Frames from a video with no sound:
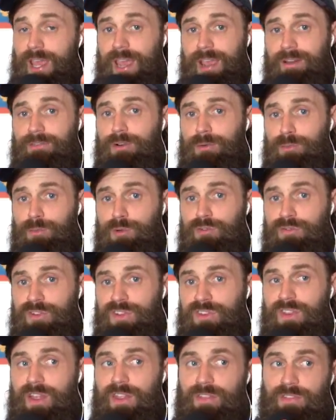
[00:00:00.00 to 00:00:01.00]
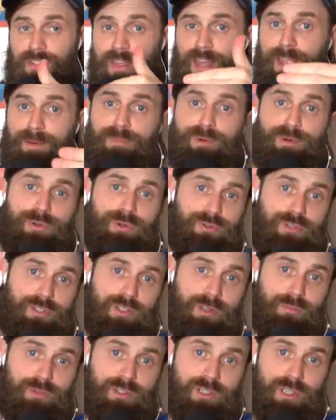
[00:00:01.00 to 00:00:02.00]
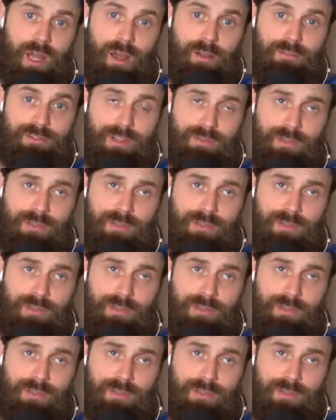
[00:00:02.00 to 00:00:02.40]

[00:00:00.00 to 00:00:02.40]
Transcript: ever movie that they produced themselves.